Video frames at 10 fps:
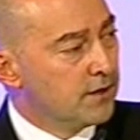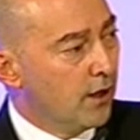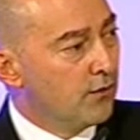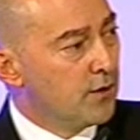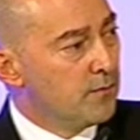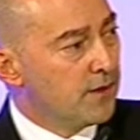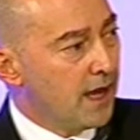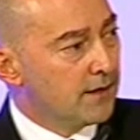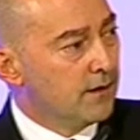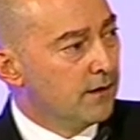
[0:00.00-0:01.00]
"Tell them
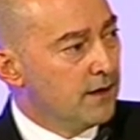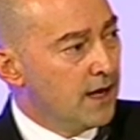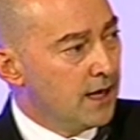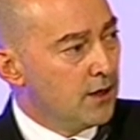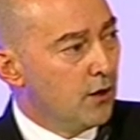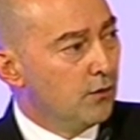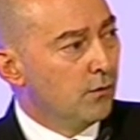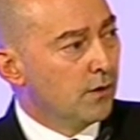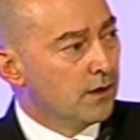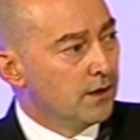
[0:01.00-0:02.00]
that
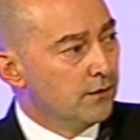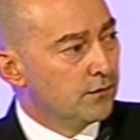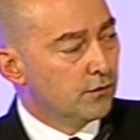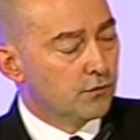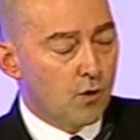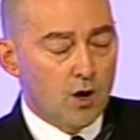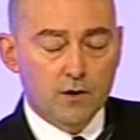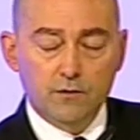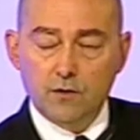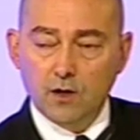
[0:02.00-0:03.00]
NATO is the
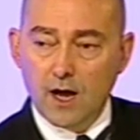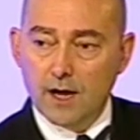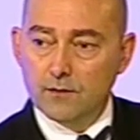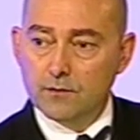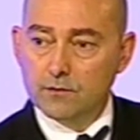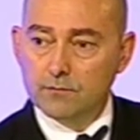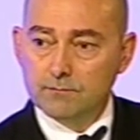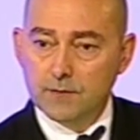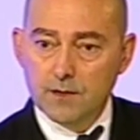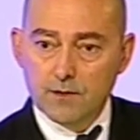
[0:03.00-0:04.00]
strongest alliance
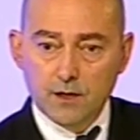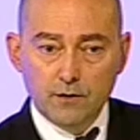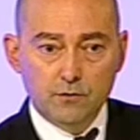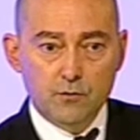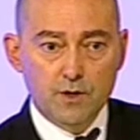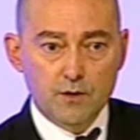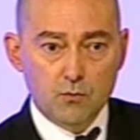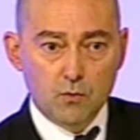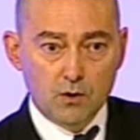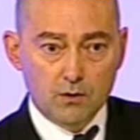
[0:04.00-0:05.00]
in the history of
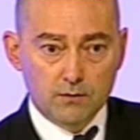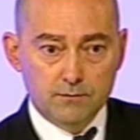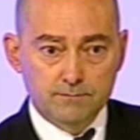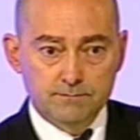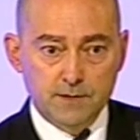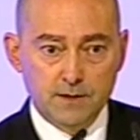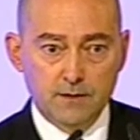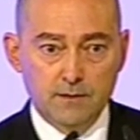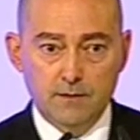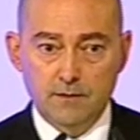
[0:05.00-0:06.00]
the world."
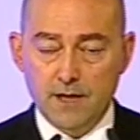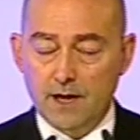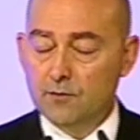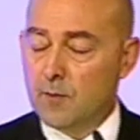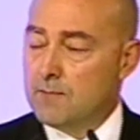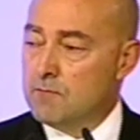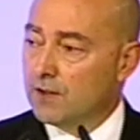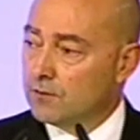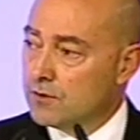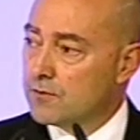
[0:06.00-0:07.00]
That is my
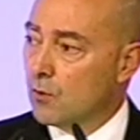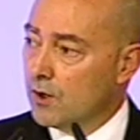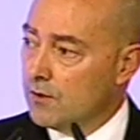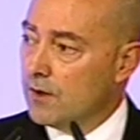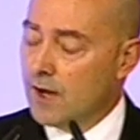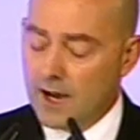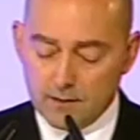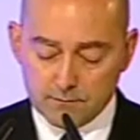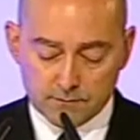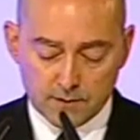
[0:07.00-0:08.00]
message for you
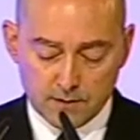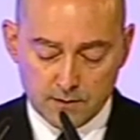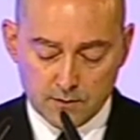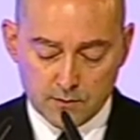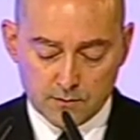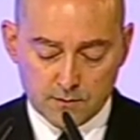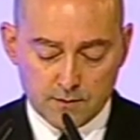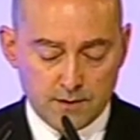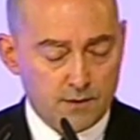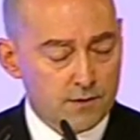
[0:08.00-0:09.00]
tonight.
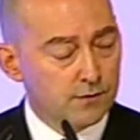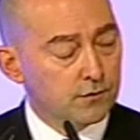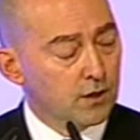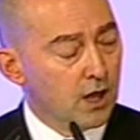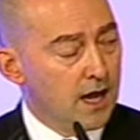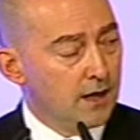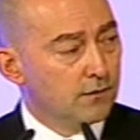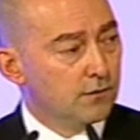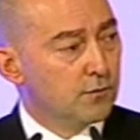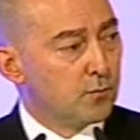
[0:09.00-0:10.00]
This
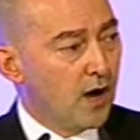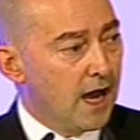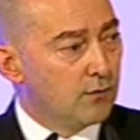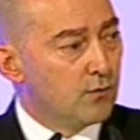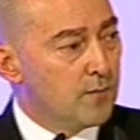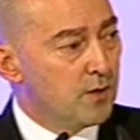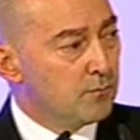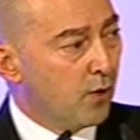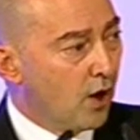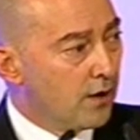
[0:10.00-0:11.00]
alliance is proud to have
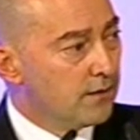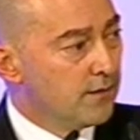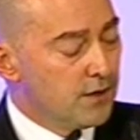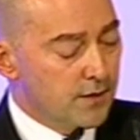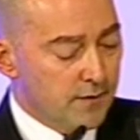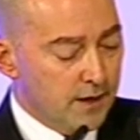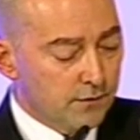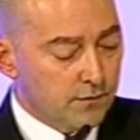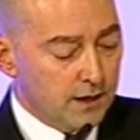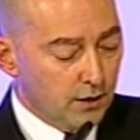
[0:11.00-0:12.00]
been part of the
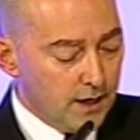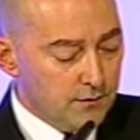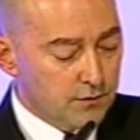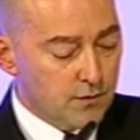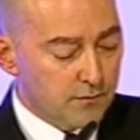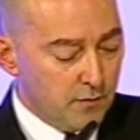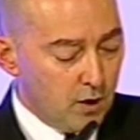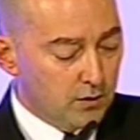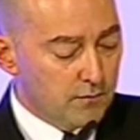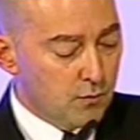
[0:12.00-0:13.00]
events that led to the
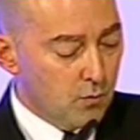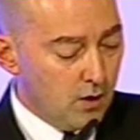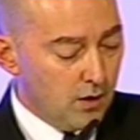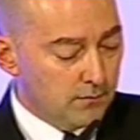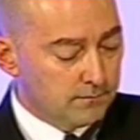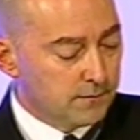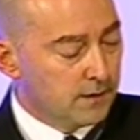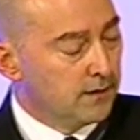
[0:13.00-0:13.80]
fall of the wall.